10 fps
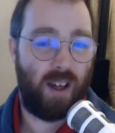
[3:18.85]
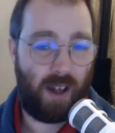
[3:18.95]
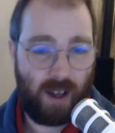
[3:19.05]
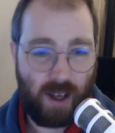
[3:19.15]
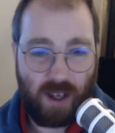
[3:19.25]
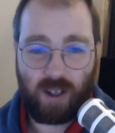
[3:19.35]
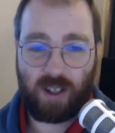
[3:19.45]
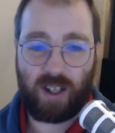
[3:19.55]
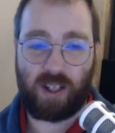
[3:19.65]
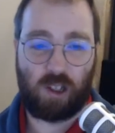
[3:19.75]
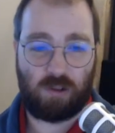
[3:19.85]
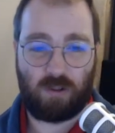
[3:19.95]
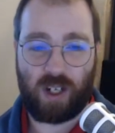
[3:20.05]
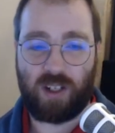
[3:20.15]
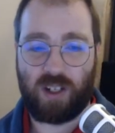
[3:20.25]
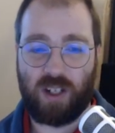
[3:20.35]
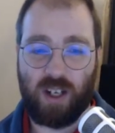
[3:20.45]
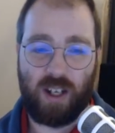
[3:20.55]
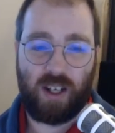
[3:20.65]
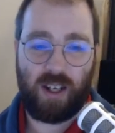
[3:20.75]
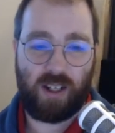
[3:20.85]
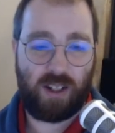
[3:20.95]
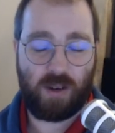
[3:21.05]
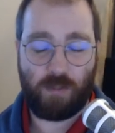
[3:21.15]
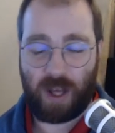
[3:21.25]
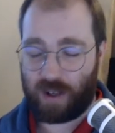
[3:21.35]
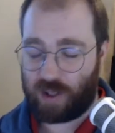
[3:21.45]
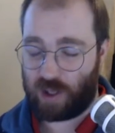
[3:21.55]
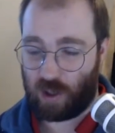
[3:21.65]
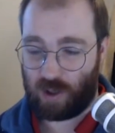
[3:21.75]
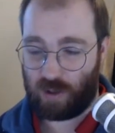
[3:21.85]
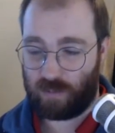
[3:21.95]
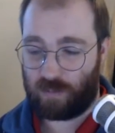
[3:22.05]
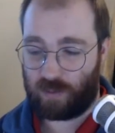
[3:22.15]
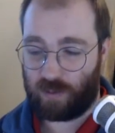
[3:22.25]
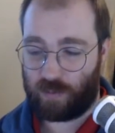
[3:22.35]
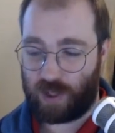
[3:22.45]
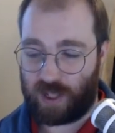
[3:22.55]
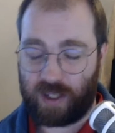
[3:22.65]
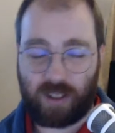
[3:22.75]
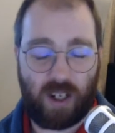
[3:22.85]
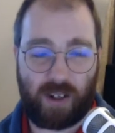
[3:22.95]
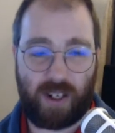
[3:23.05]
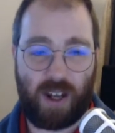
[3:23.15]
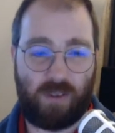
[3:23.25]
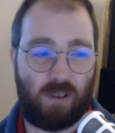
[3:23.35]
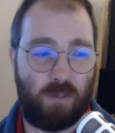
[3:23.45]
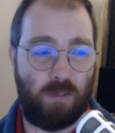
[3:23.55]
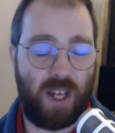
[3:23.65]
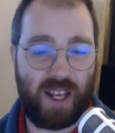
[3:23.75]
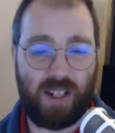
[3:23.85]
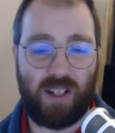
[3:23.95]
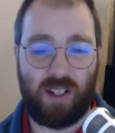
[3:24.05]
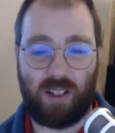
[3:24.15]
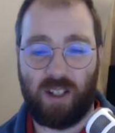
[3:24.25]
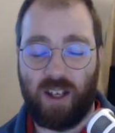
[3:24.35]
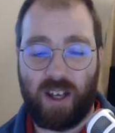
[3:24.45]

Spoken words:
a increase in the amount of fatigue that I get from eating.